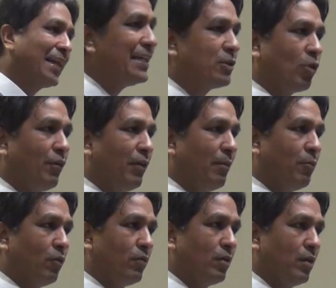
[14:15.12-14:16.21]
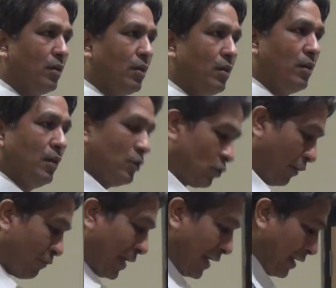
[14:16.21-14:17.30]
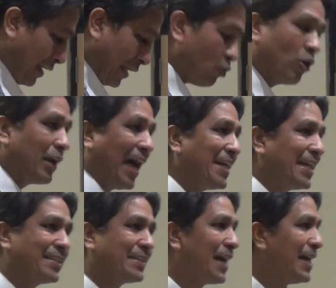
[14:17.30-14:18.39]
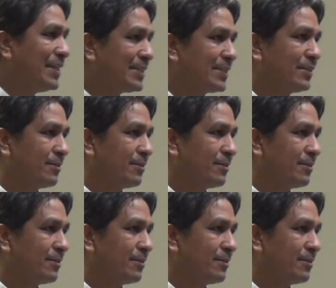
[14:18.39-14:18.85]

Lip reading: rice only will move. So if the, light has a size.